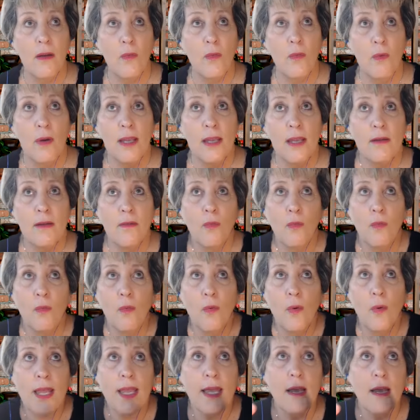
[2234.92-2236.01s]

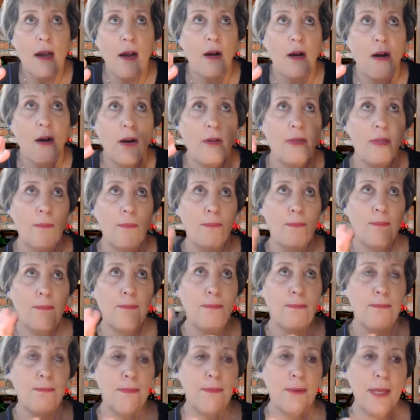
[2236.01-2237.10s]
we are the
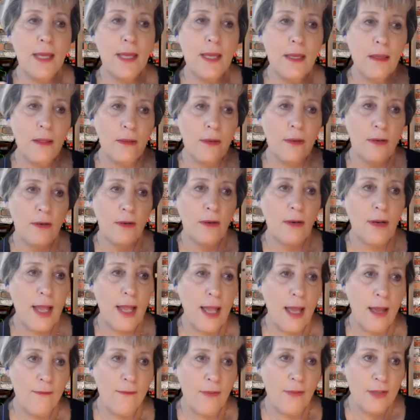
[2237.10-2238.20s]
pillar
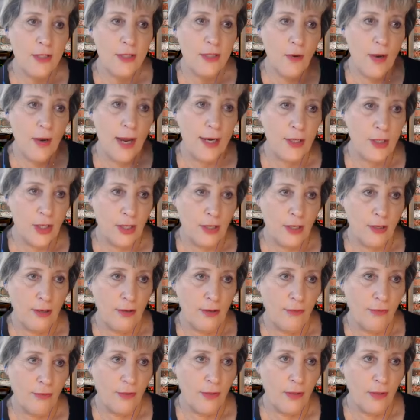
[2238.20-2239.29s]
of attraction
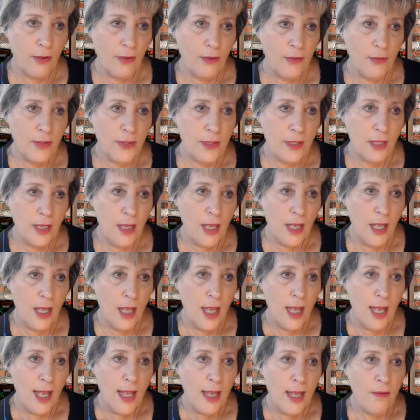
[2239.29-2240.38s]
for those,
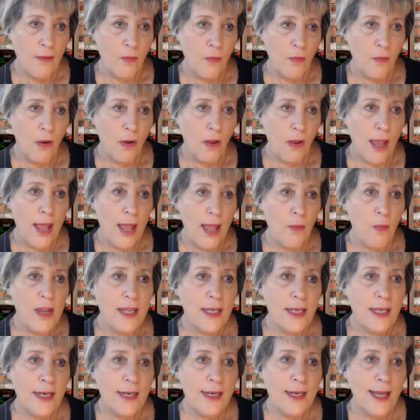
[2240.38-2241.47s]
and we
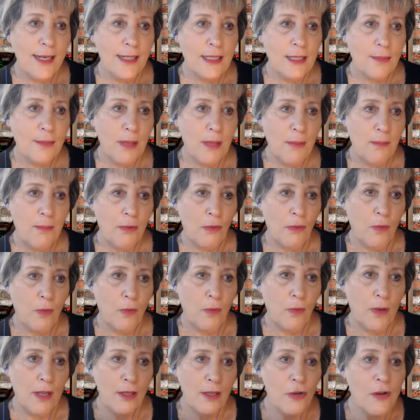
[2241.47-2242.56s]
connect people,
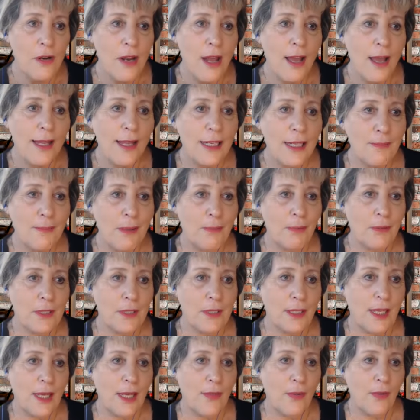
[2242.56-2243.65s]
we unite people
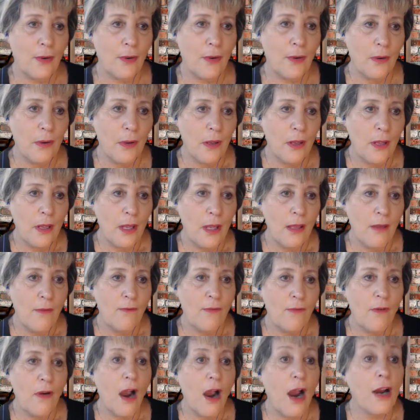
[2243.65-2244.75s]
together.
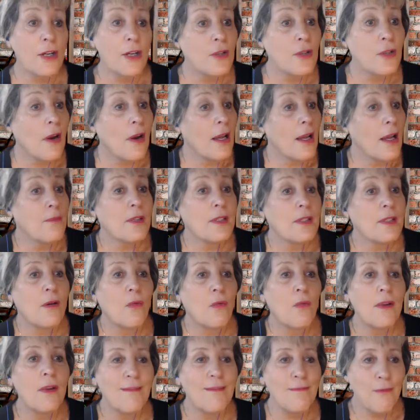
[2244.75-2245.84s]
Our tribes,
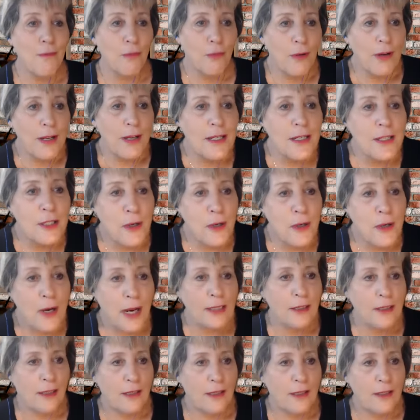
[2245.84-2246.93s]
we attract
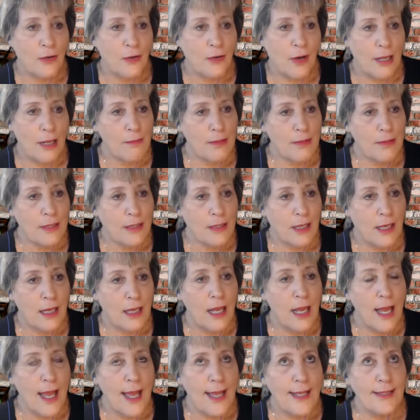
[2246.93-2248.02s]
our tribes.
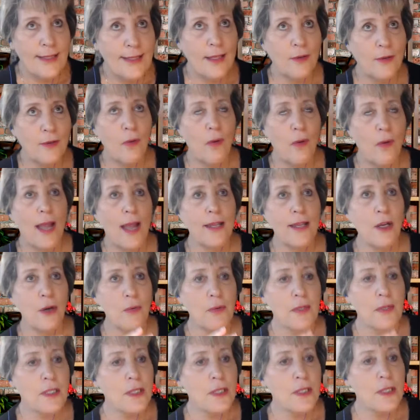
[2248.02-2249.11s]
And so I
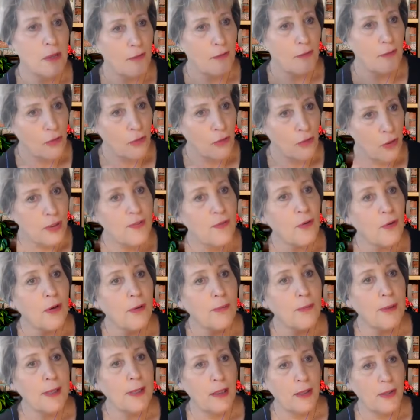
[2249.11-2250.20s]
go into those
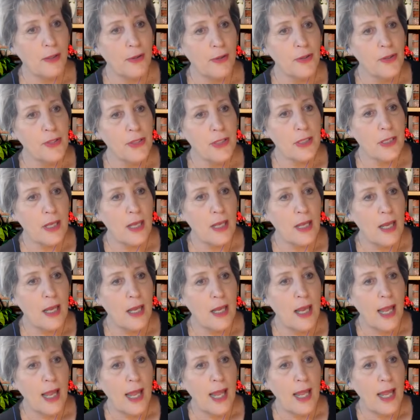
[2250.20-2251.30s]
4 pillars,
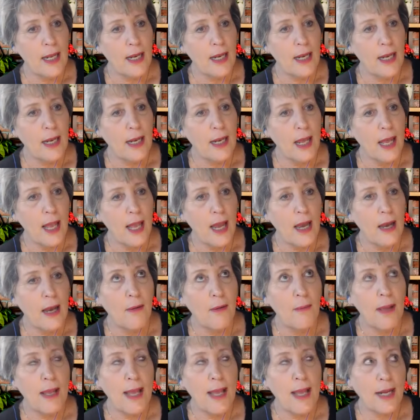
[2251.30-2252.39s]
and
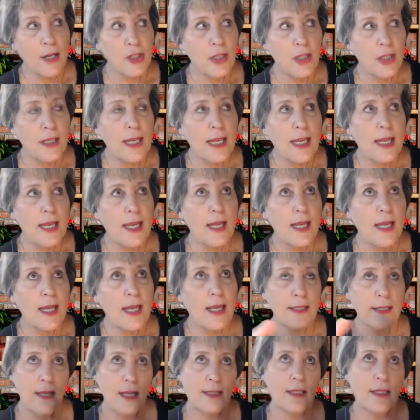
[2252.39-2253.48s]
actually
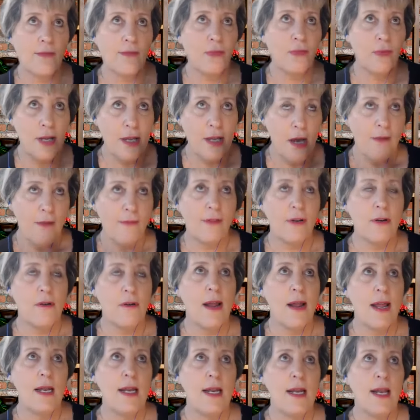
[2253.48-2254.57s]
it's a free
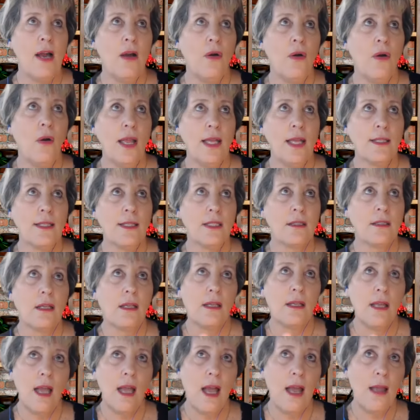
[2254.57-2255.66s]
offer right now.
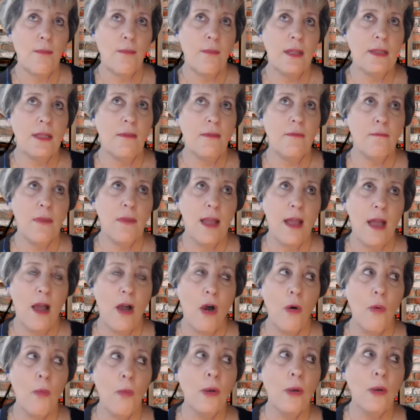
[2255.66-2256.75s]
I'm in the
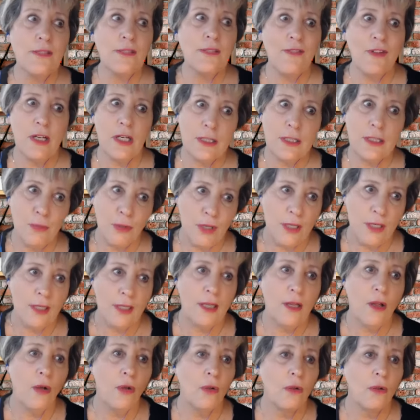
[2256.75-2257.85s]
almost finished putting
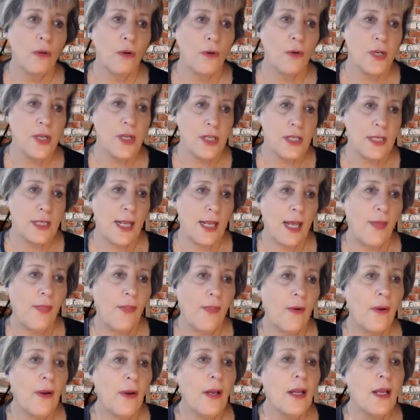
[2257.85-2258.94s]
the whole course
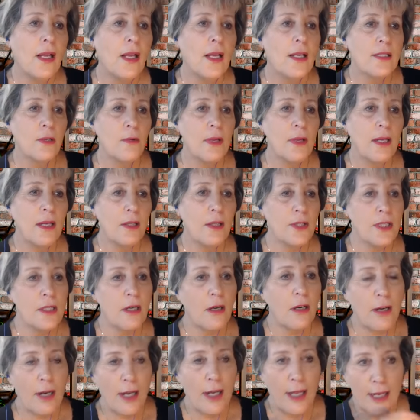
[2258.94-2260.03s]
together, so it'll
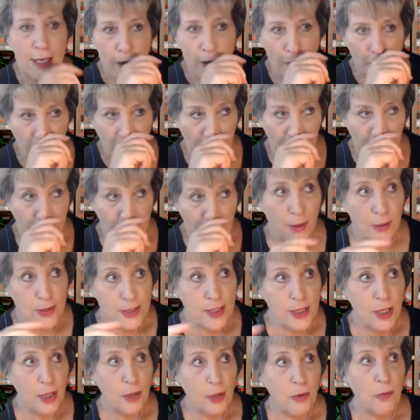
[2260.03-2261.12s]
start in
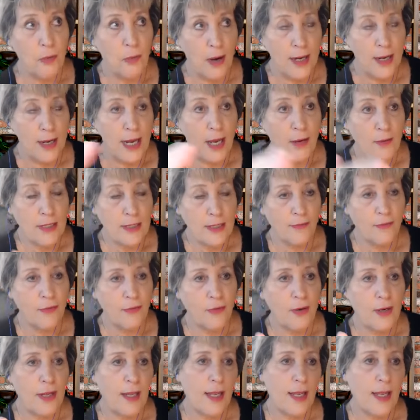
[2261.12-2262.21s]
November. So right now it's
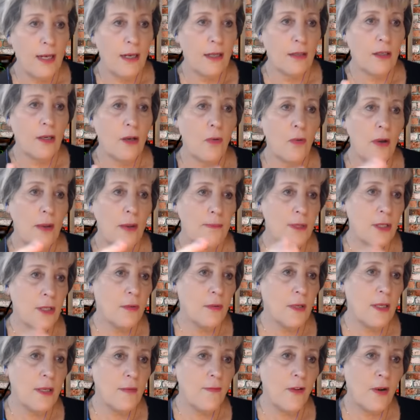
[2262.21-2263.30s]
free, and it'll go up
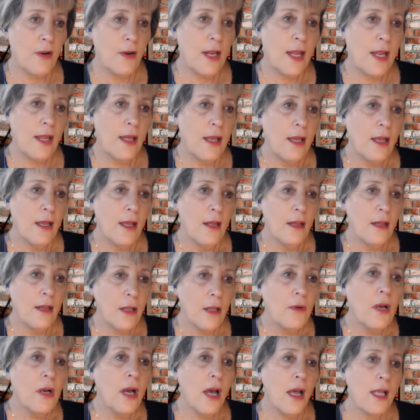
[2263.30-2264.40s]
to a very
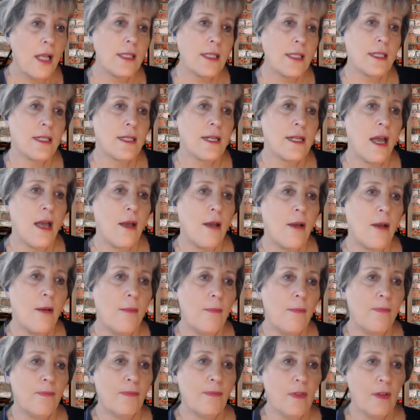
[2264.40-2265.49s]
low cost,
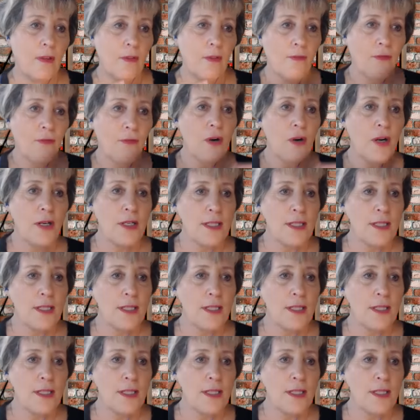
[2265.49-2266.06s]
four